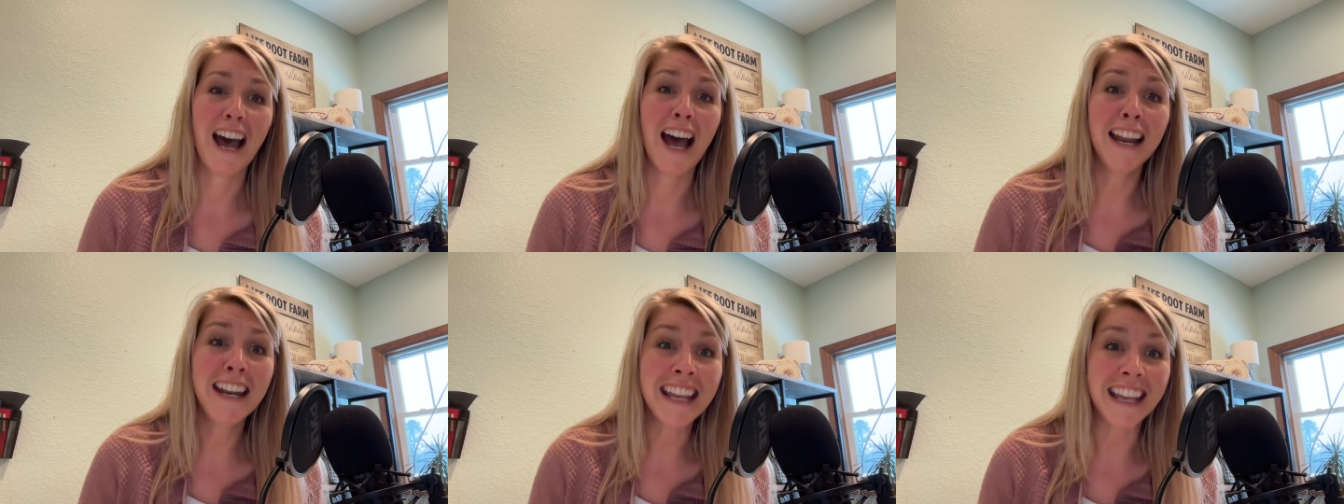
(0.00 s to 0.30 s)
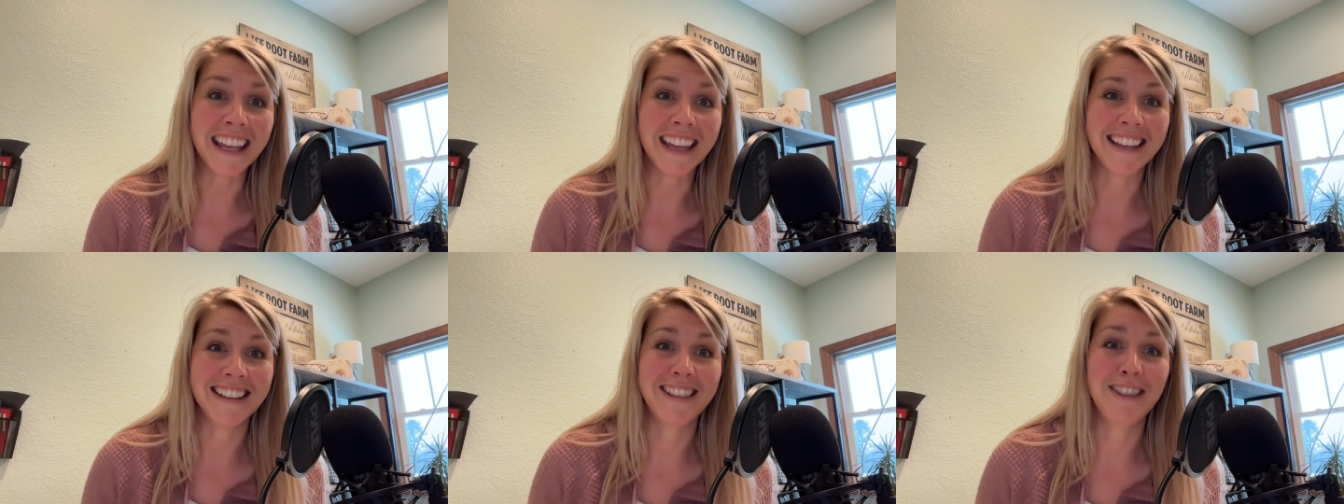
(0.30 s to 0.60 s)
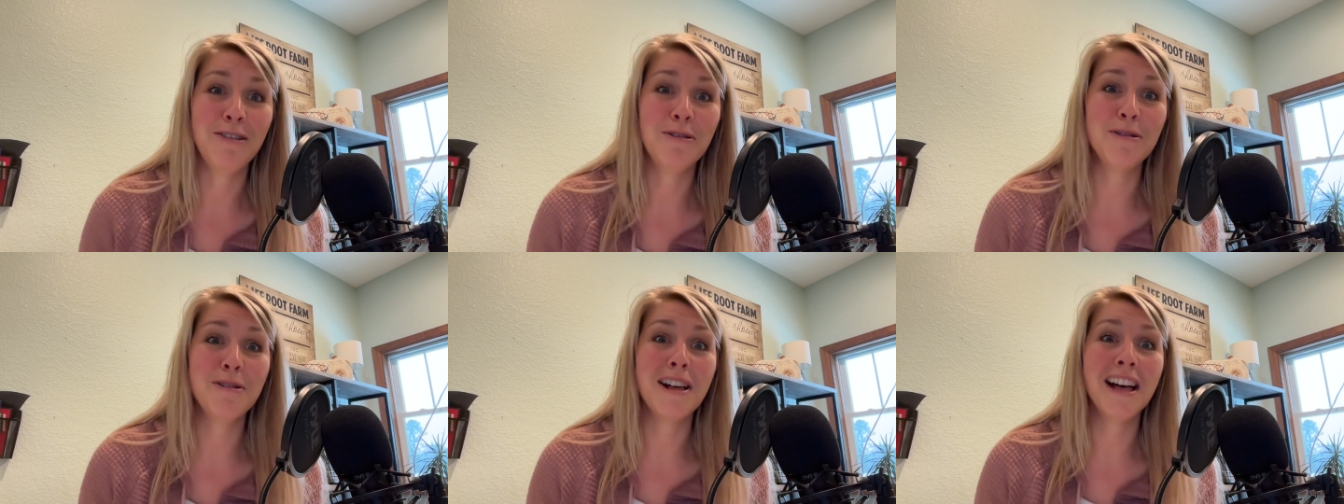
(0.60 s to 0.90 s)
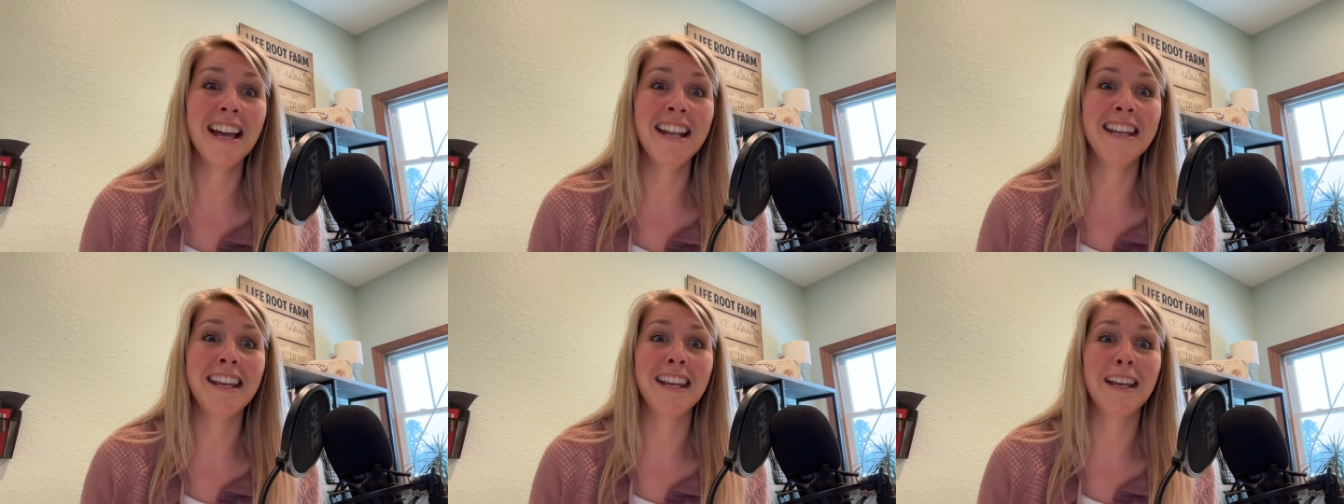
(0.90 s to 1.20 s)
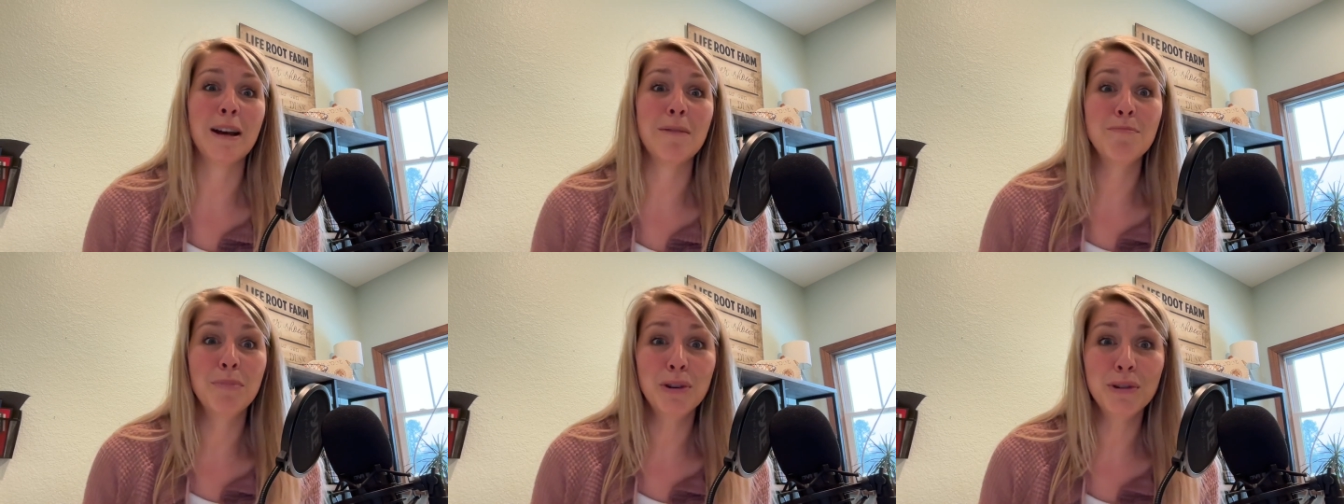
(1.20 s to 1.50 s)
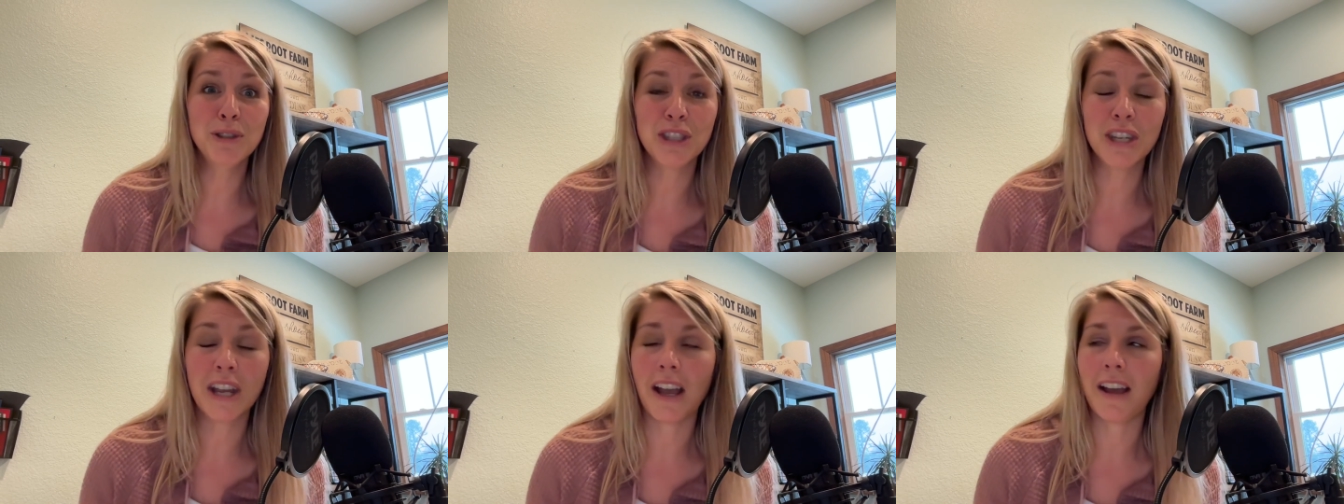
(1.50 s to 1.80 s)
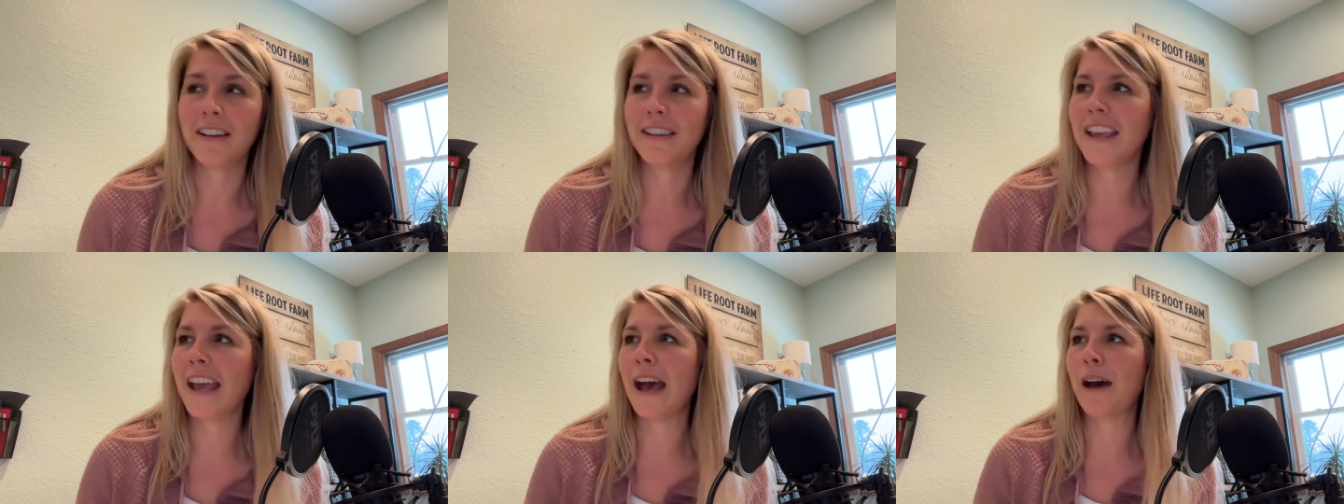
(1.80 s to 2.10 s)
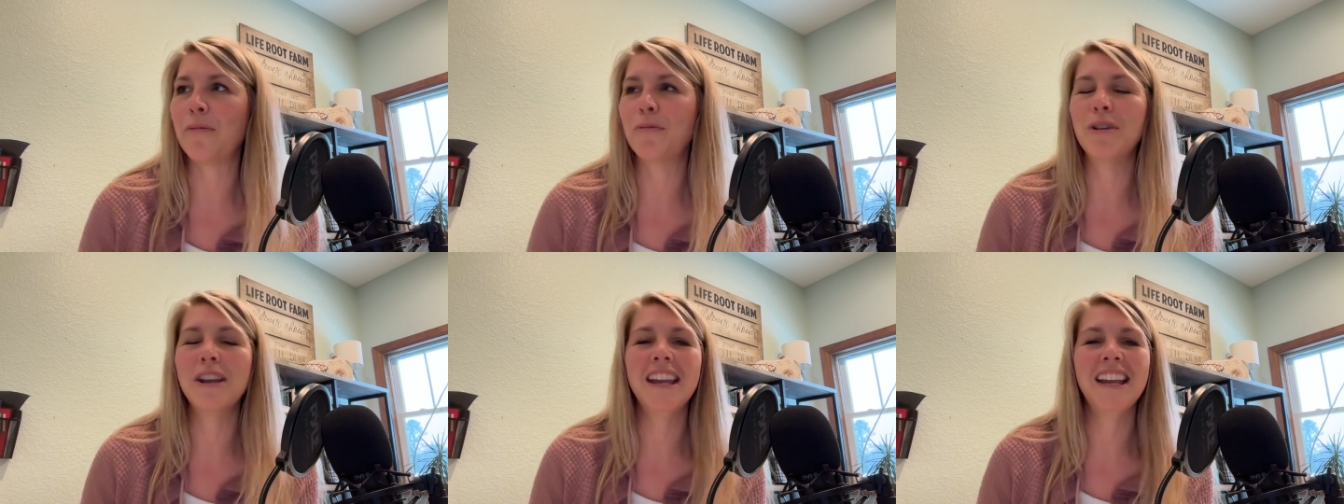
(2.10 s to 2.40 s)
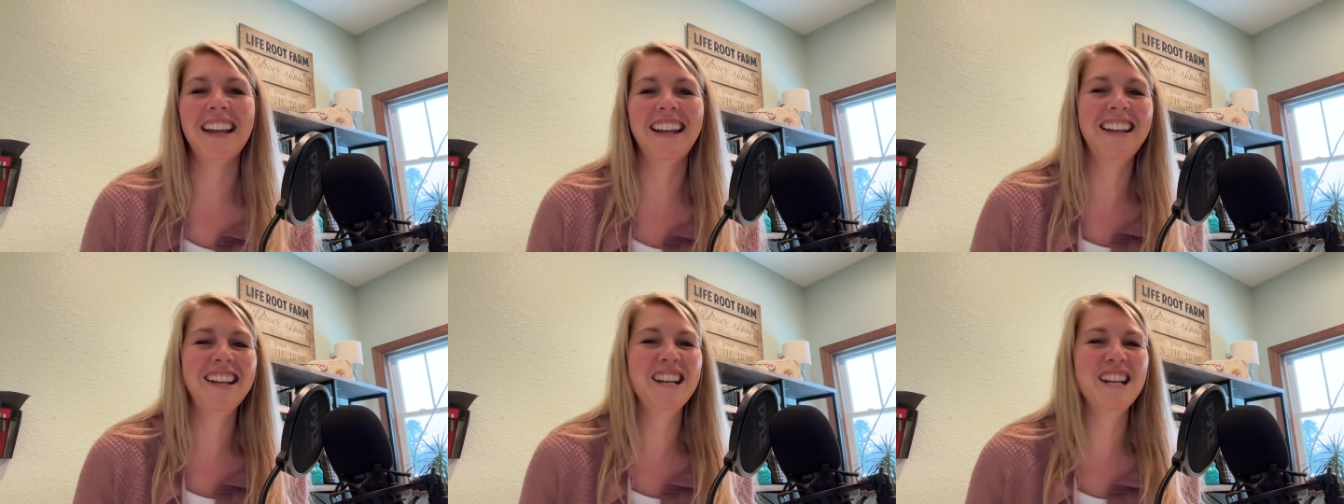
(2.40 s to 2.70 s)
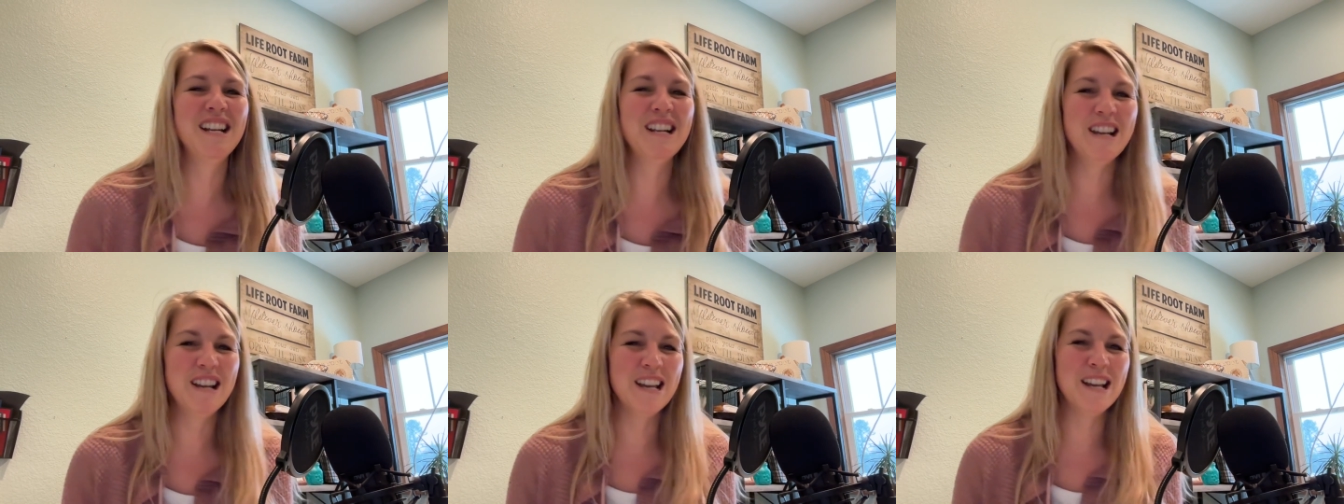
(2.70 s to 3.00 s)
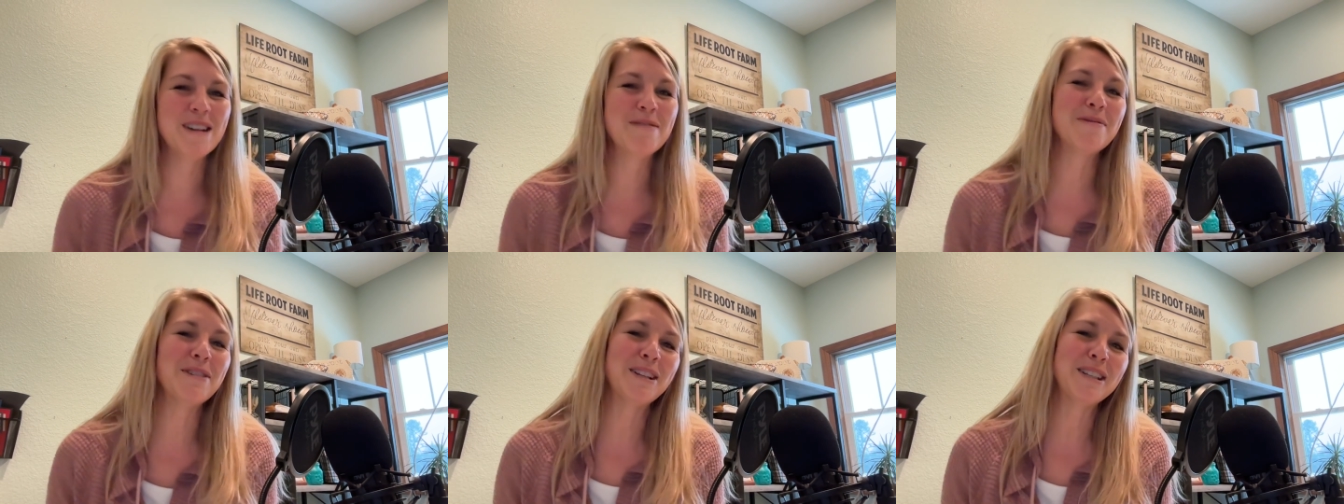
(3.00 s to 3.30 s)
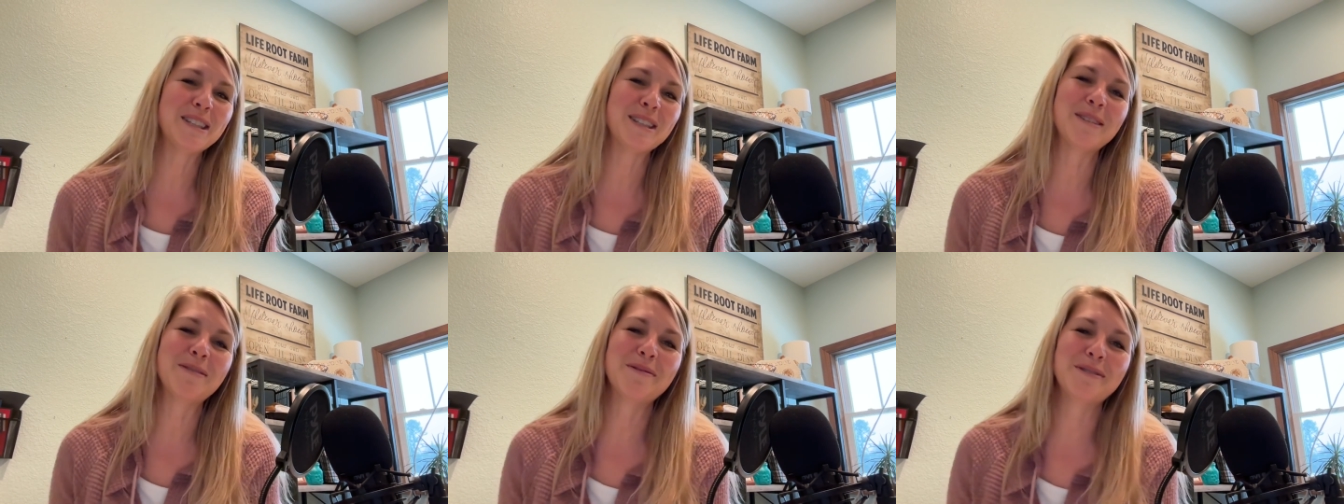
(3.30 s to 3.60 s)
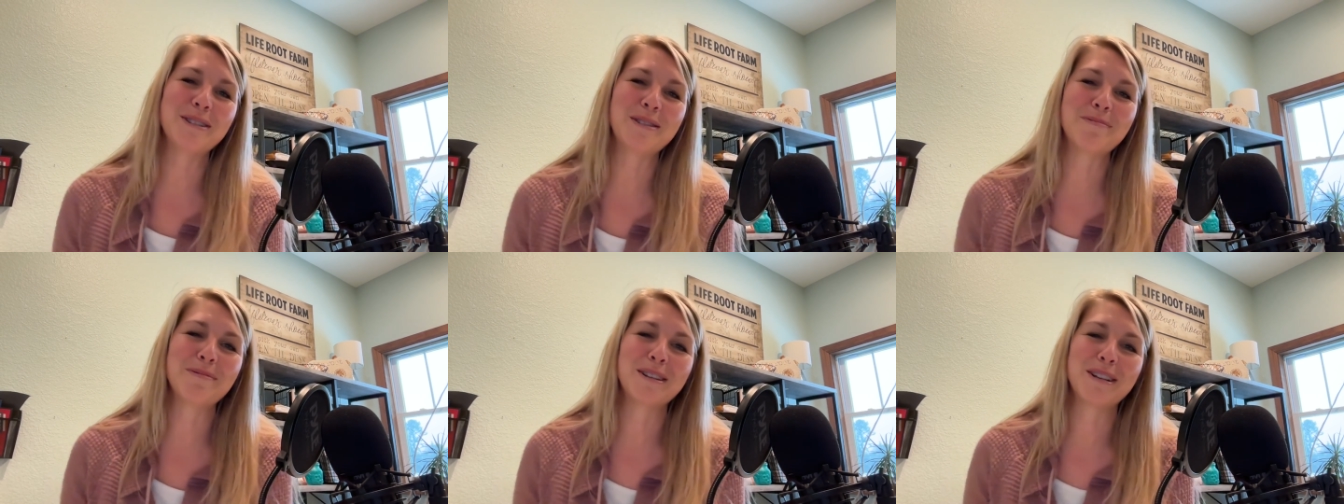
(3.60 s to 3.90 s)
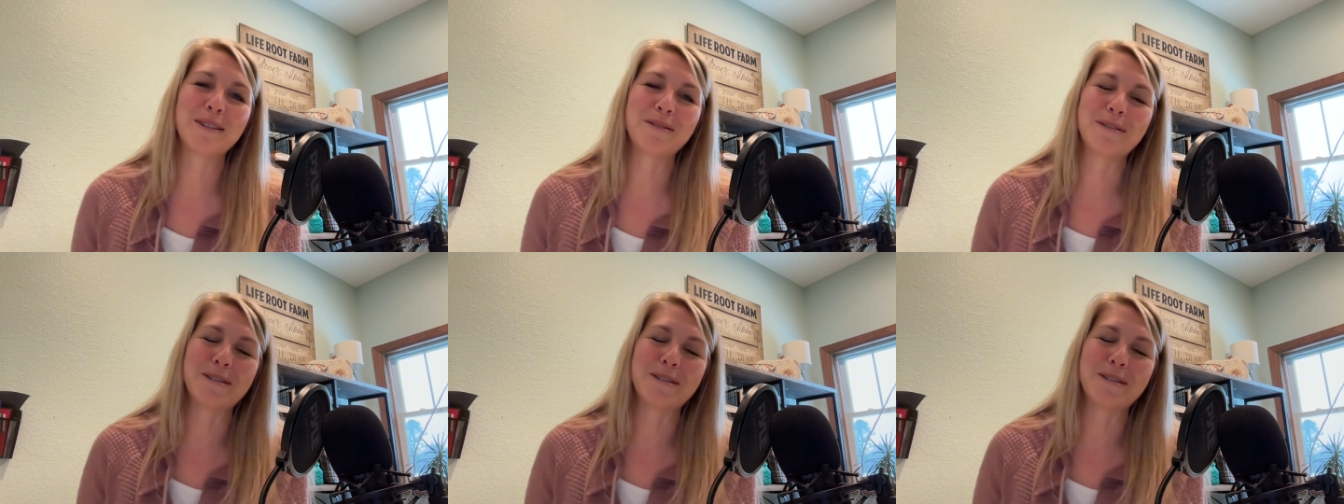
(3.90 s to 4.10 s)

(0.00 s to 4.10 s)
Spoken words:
Honey, local honey, kombucha. Yeah, we it was pretty